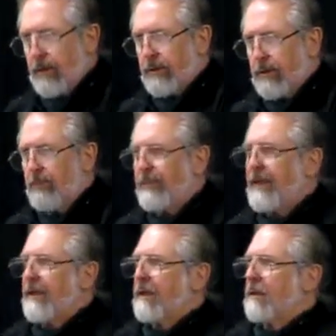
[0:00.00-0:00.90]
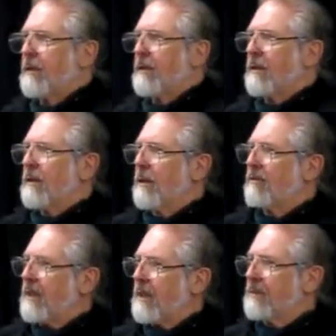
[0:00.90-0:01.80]
to be
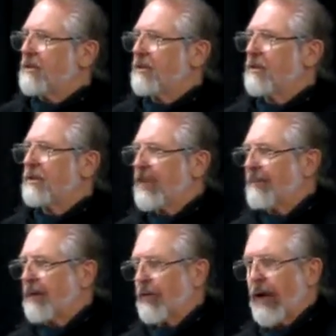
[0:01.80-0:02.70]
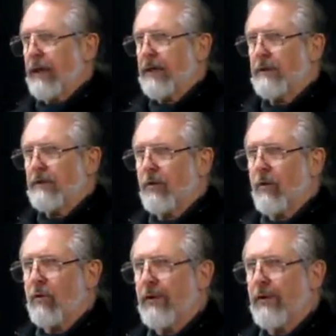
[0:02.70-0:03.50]
amenable to democratic control,